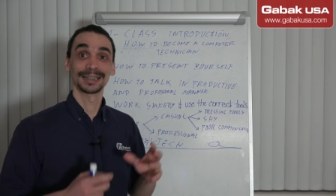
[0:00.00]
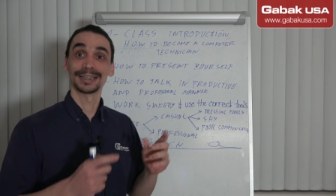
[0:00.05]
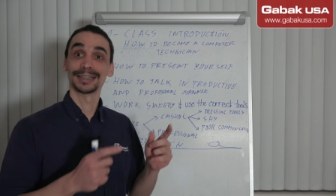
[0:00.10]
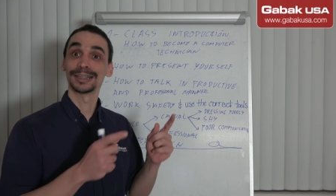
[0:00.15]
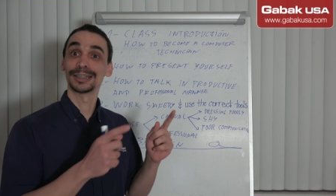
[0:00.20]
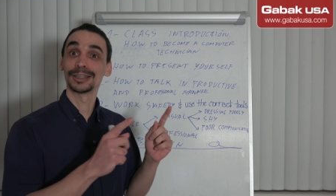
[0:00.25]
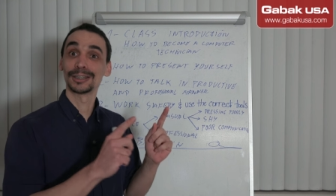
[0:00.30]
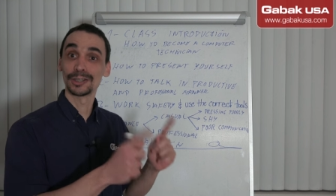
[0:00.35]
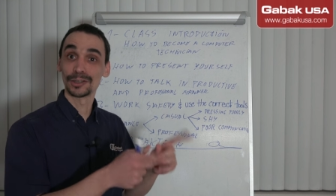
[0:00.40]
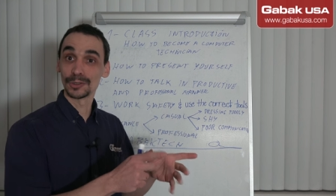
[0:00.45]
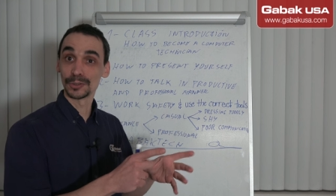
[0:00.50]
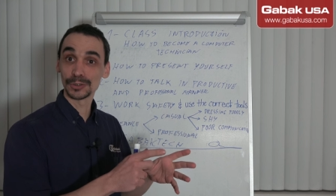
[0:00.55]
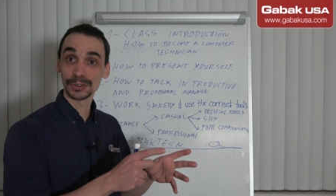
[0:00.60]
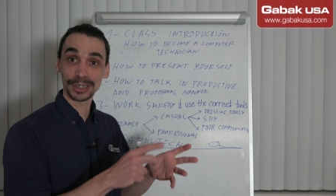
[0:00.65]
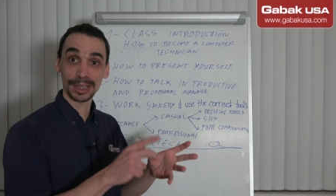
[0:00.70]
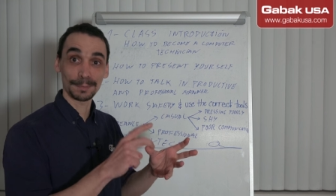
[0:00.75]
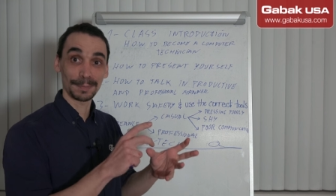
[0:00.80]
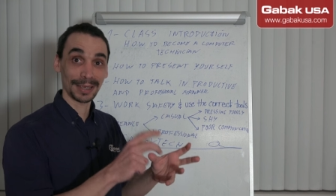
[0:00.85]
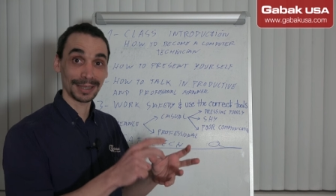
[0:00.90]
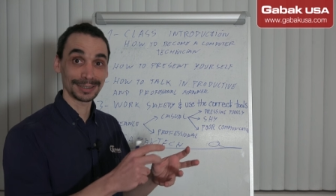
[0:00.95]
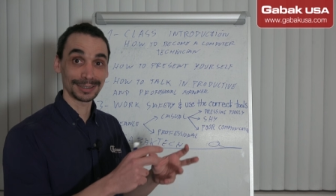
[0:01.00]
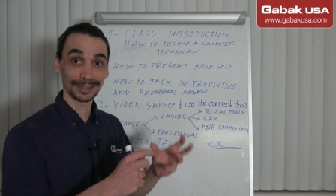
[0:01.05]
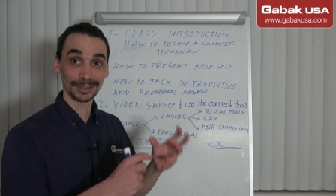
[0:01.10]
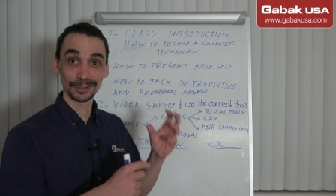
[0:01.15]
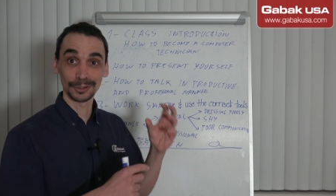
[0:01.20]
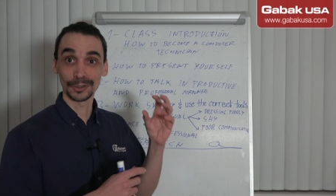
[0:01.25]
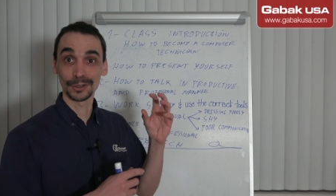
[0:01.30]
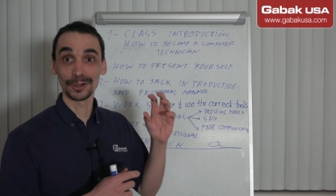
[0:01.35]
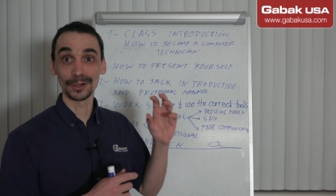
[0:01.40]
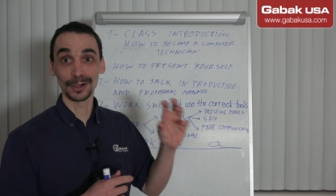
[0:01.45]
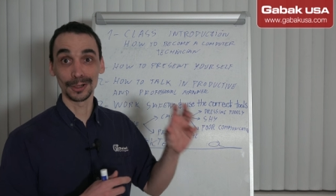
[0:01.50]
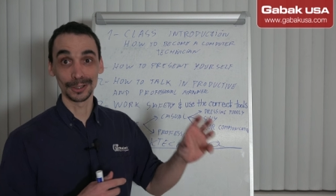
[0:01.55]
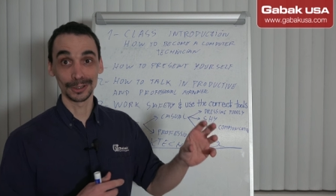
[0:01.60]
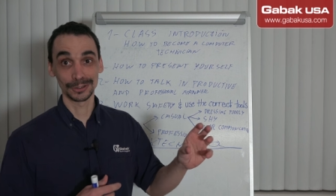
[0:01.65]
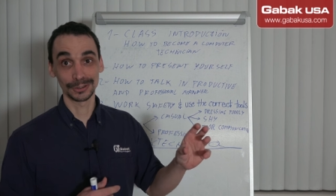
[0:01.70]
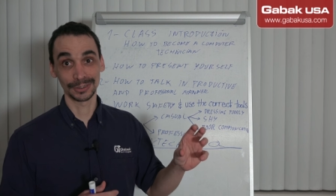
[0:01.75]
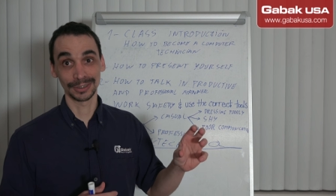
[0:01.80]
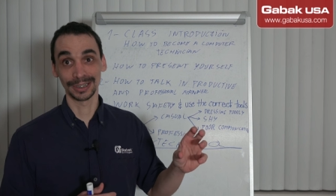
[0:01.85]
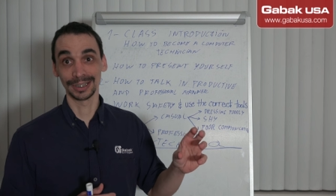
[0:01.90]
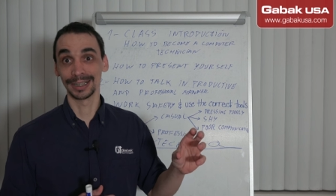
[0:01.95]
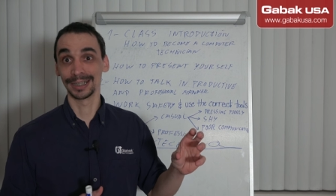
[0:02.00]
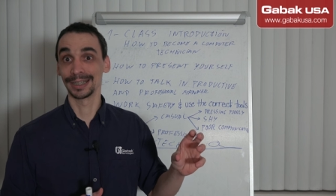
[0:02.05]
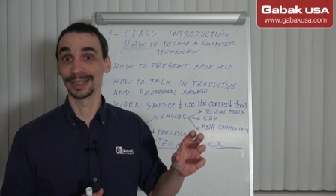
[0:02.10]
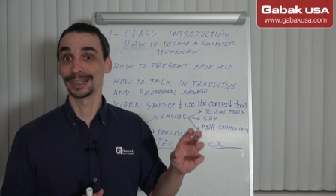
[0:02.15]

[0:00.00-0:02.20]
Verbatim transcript: those capacitors holds uh,